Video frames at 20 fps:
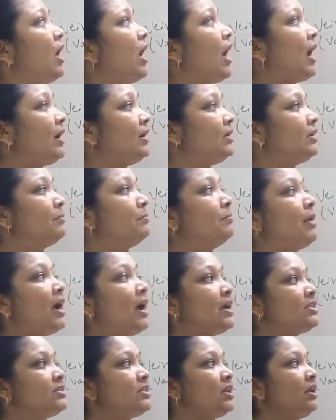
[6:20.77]
and the
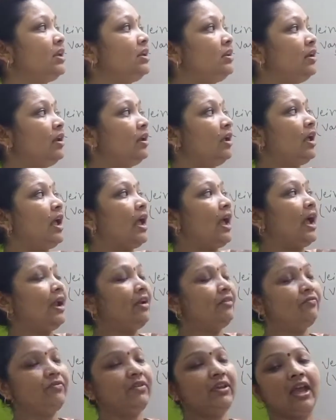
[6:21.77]
margin,
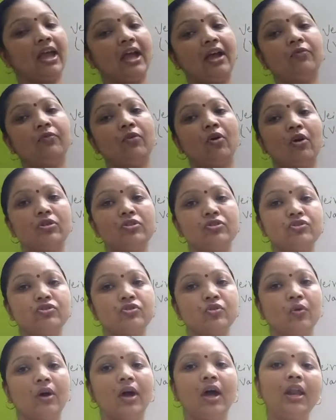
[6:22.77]
and we have
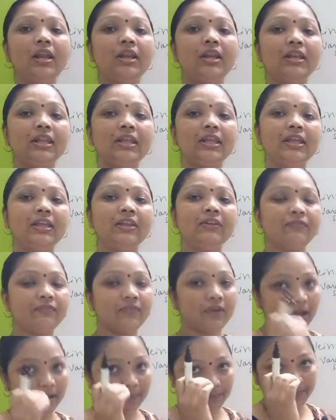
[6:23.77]
also a leaf
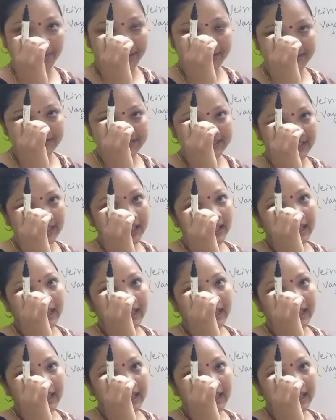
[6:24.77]
apex.